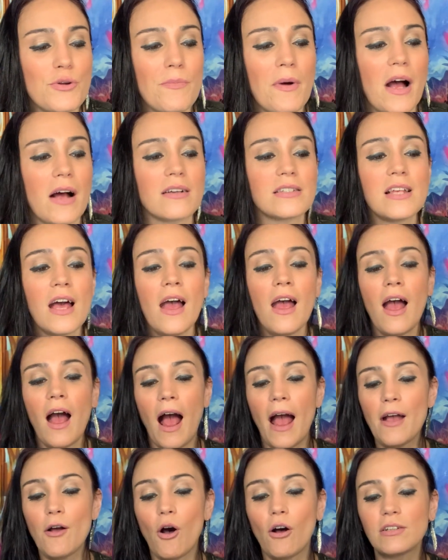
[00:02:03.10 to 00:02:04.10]
box.
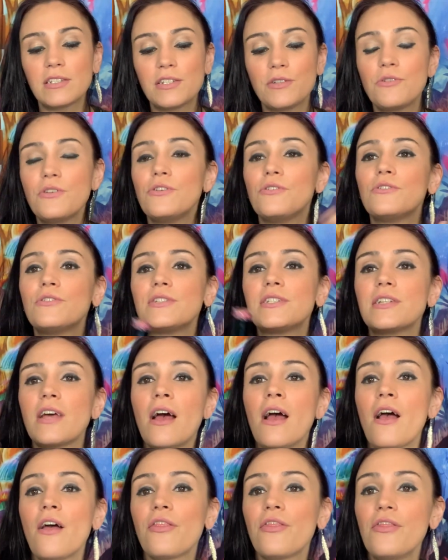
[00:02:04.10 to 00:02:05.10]
I also used
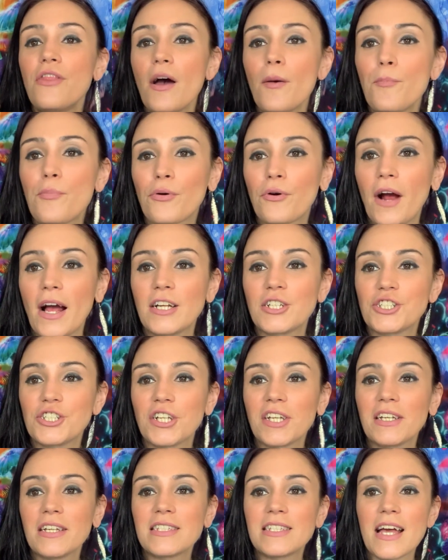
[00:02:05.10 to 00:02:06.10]
The
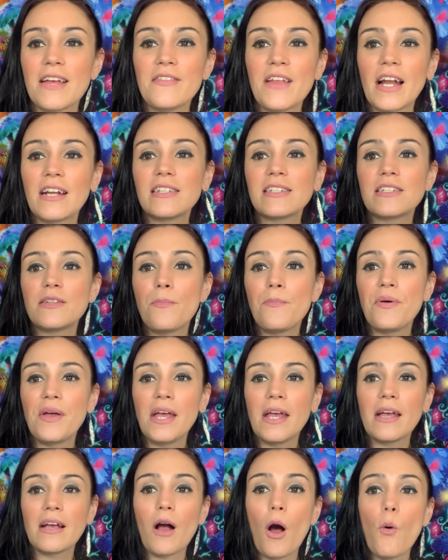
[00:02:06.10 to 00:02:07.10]
Precious, and that is the
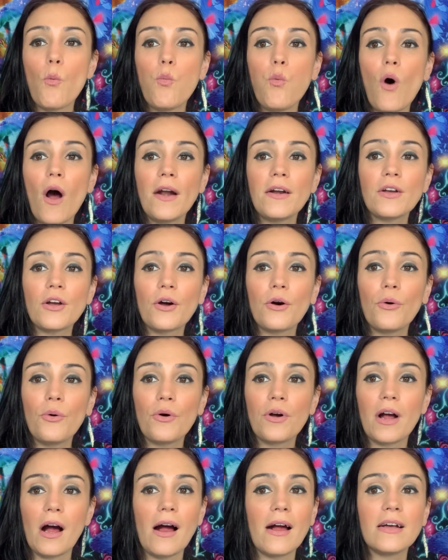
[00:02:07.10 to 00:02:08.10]
pink. One coat,
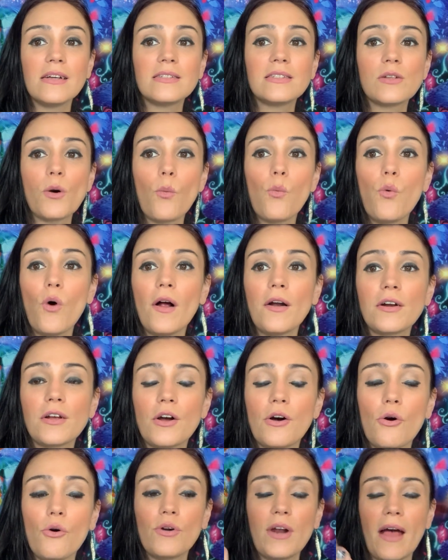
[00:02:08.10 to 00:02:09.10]
guys, one
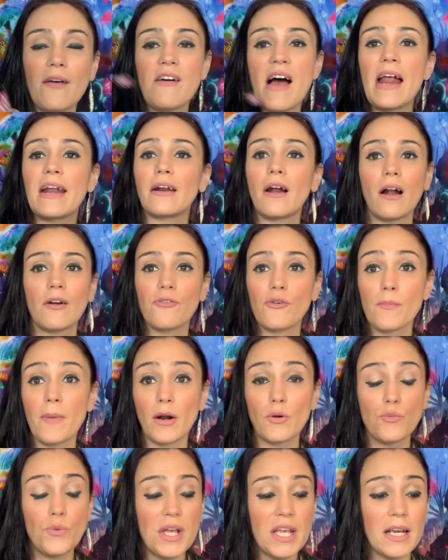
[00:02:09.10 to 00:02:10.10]
coat. I've had it on for about
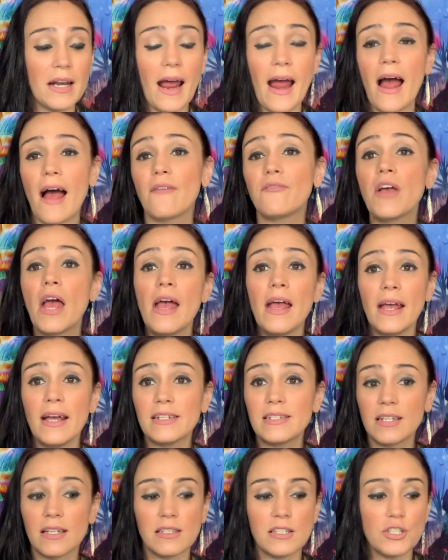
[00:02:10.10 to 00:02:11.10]
a week and a half. It
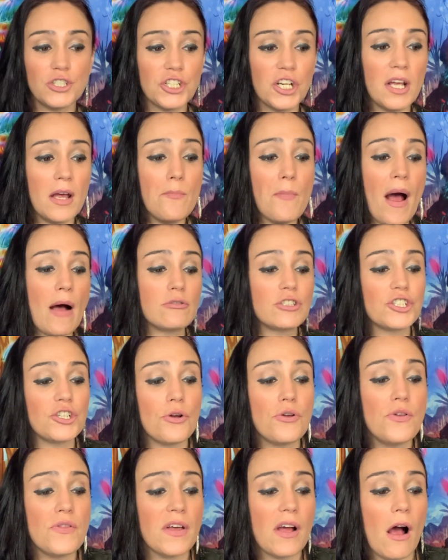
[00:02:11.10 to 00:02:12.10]
doesn't chip. I'll show
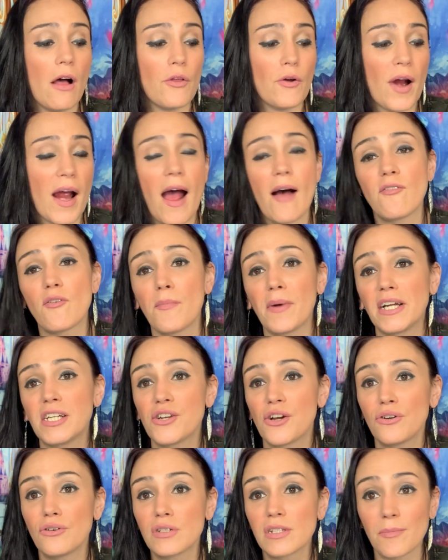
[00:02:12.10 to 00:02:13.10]
you the color I have on my
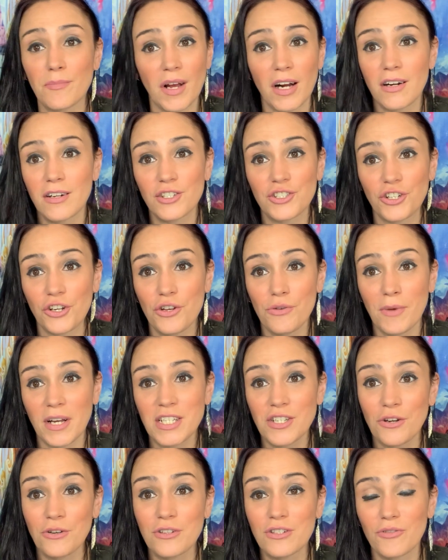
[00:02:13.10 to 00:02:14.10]
toes. I'm not going to show you my
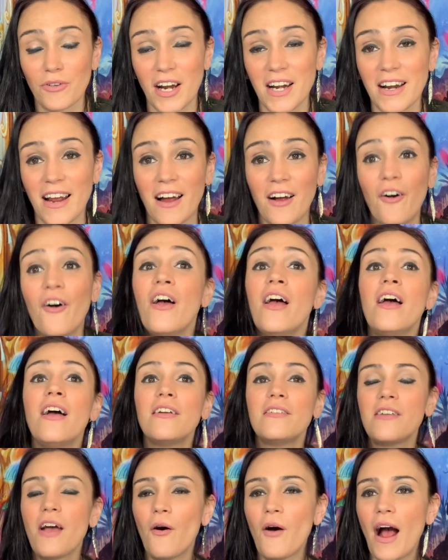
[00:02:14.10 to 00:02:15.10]
toes right now.
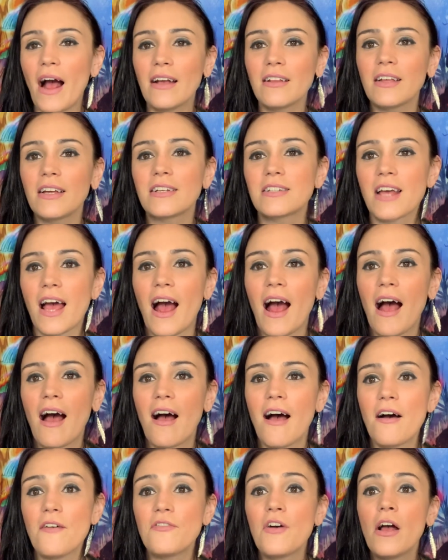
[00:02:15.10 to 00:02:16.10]
Now, I like to
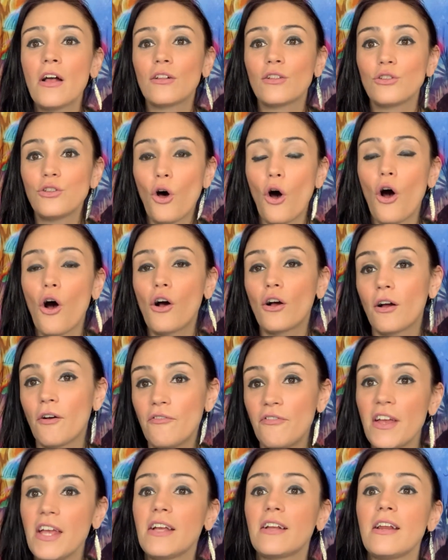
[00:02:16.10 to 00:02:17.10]
have long
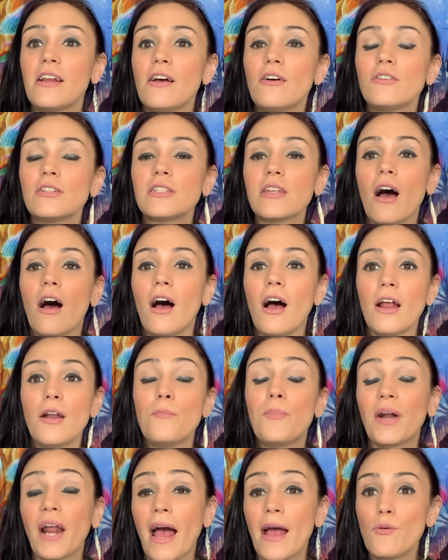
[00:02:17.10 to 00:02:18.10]
fake nails on,
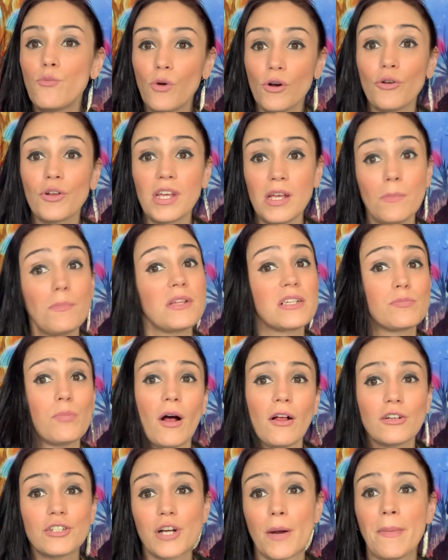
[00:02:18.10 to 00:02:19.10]
but I will keep this
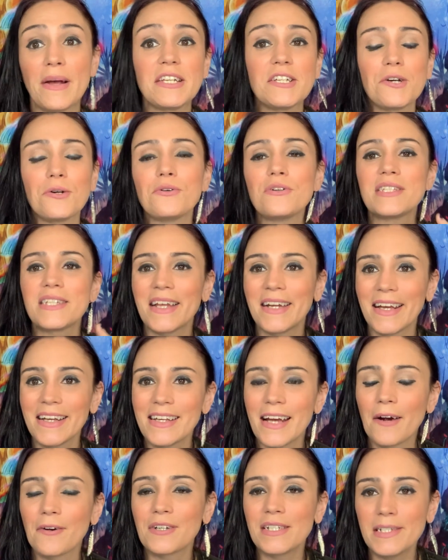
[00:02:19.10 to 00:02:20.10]
polish on my toes, and I
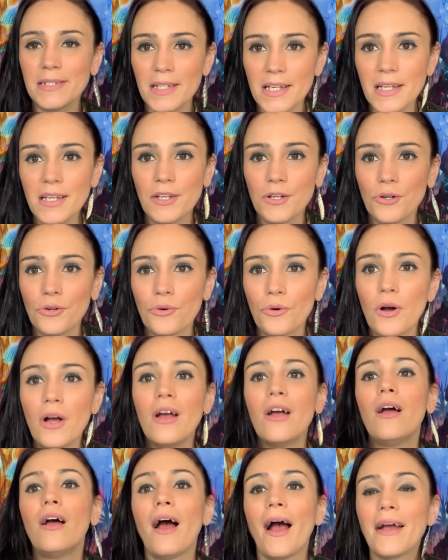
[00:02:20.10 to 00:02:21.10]
guarantee you,
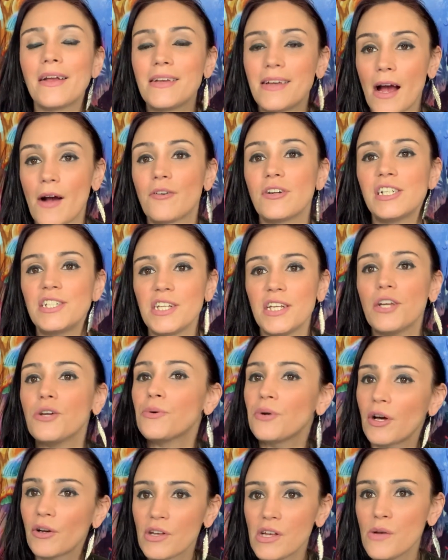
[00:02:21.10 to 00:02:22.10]

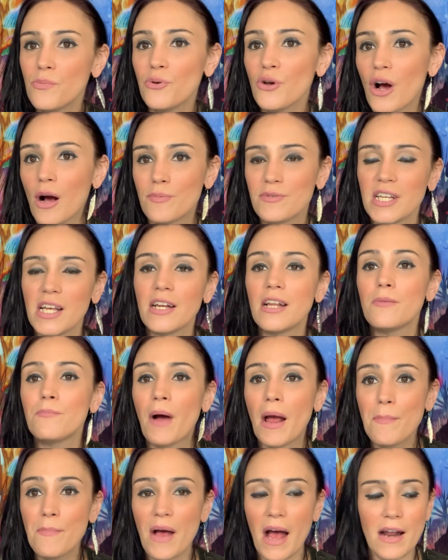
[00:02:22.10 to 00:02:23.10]
and I'll keep you updated,
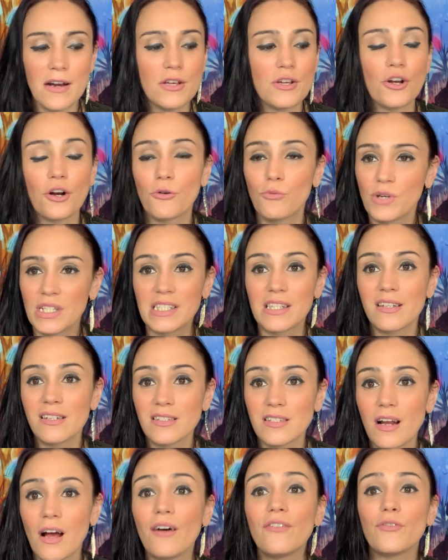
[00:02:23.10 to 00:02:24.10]
my pedicure with this
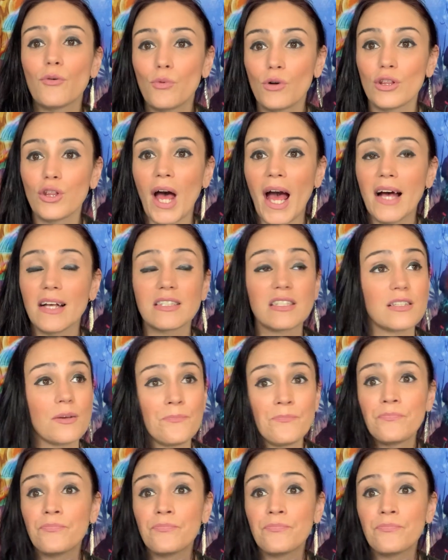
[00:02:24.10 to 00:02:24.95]
stuff will last